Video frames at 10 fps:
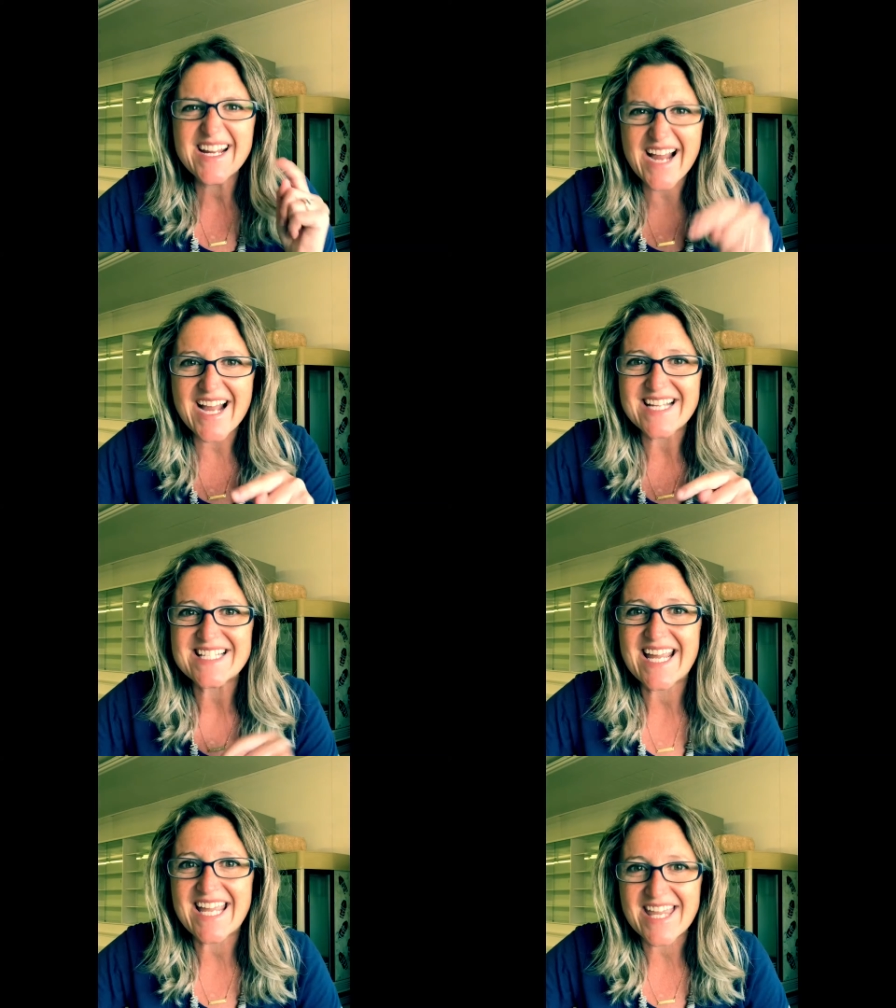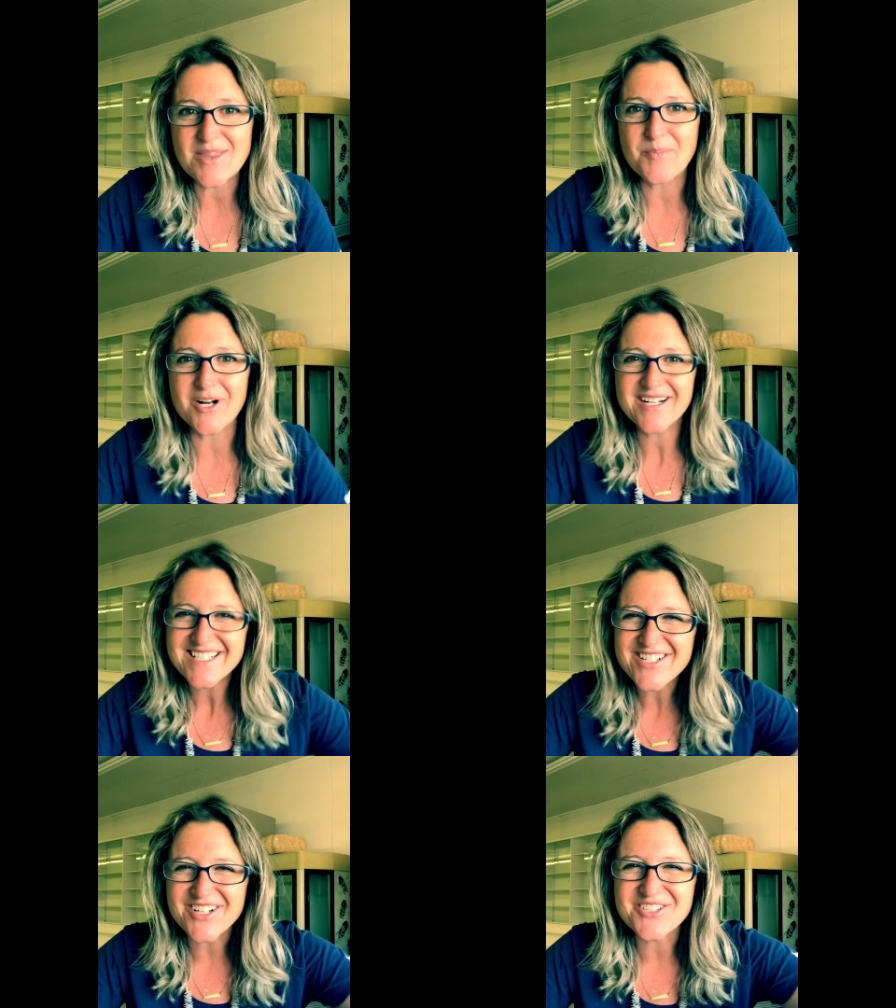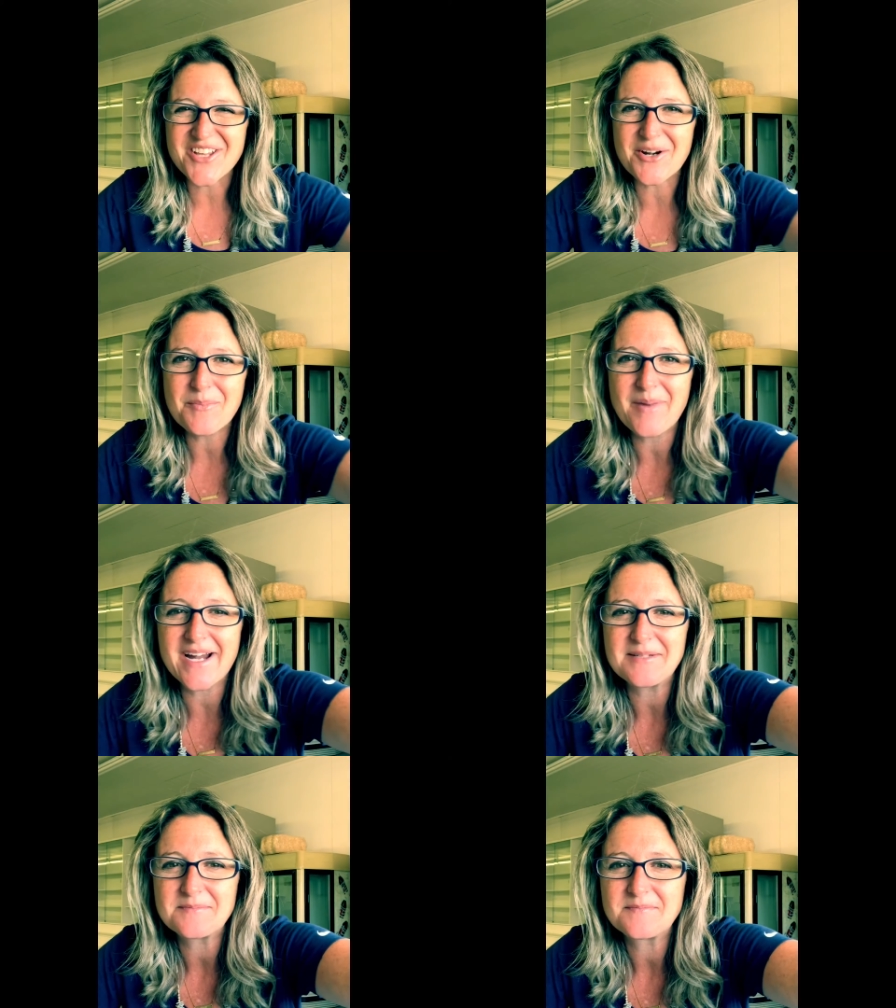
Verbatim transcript: Guys, get the book. Talk to you later. Bye.